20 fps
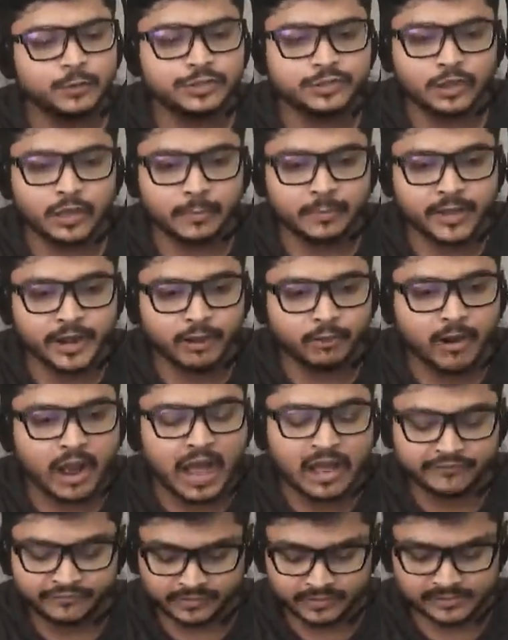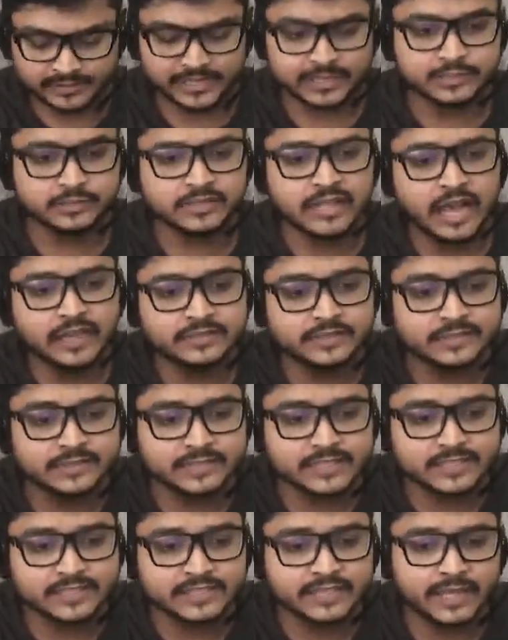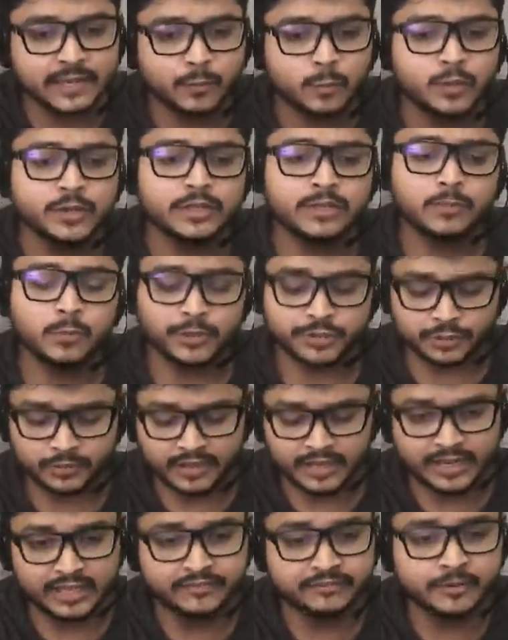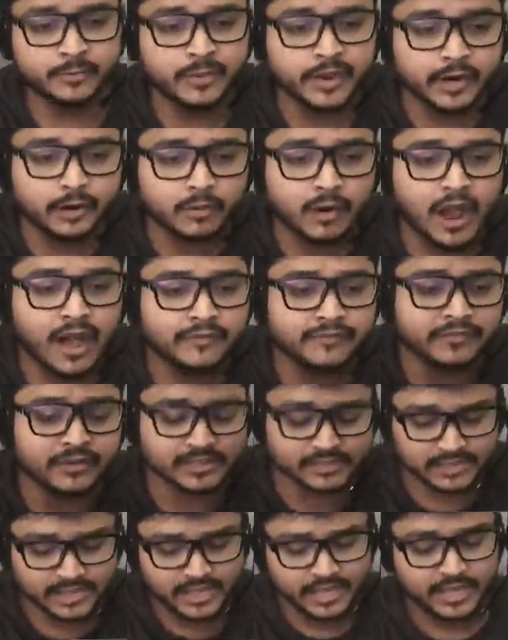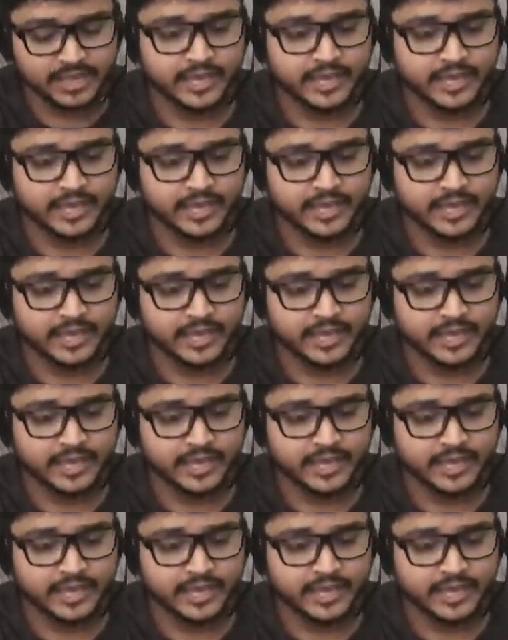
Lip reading: we took a bigger office. In 2016, we took an even bigger office.